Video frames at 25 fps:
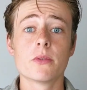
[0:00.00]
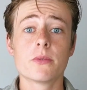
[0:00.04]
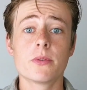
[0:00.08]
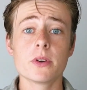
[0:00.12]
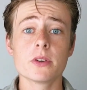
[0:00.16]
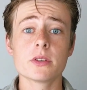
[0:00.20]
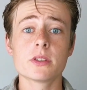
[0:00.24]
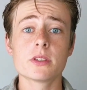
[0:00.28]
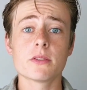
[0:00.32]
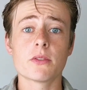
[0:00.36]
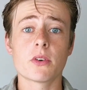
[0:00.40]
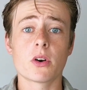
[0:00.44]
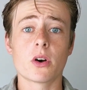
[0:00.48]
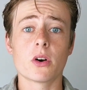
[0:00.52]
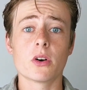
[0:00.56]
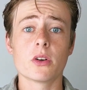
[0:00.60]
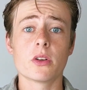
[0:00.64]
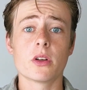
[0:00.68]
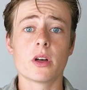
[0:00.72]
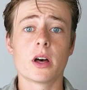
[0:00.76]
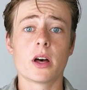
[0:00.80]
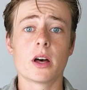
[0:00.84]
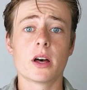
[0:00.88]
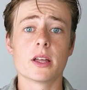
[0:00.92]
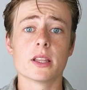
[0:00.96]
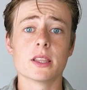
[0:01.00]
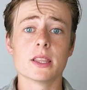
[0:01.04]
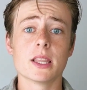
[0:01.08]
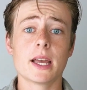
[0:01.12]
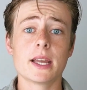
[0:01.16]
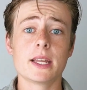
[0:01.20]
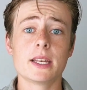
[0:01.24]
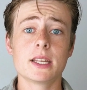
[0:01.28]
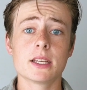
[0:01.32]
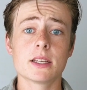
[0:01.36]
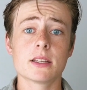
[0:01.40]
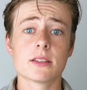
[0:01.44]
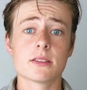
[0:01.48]
First of all,
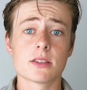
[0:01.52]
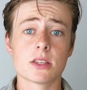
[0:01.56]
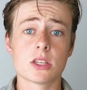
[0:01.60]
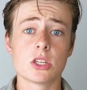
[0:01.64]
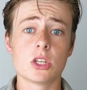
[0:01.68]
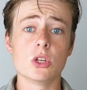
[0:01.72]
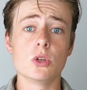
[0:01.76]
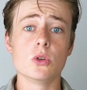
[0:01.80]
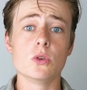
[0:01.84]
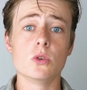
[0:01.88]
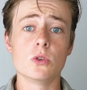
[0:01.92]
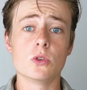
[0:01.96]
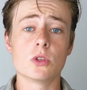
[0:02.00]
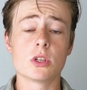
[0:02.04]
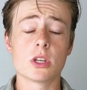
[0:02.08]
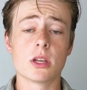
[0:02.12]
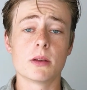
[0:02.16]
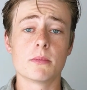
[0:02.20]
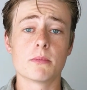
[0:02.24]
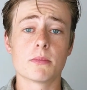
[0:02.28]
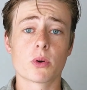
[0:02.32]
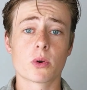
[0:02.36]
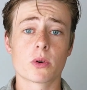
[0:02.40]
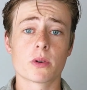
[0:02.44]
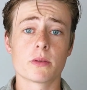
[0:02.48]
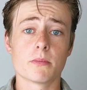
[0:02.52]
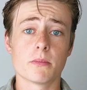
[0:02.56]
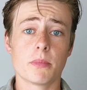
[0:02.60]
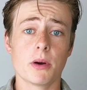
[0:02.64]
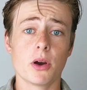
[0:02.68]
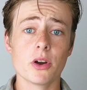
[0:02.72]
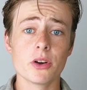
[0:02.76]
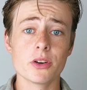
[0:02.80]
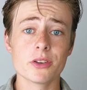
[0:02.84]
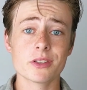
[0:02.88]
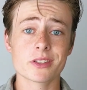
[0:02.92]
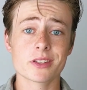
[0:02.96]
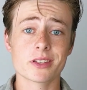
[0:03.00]
lighting is a huge important
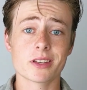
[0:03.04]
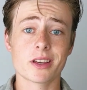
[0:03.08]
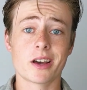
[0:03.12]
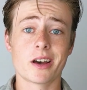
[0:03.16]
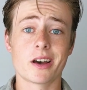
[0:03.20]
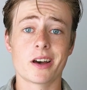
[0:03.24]
part.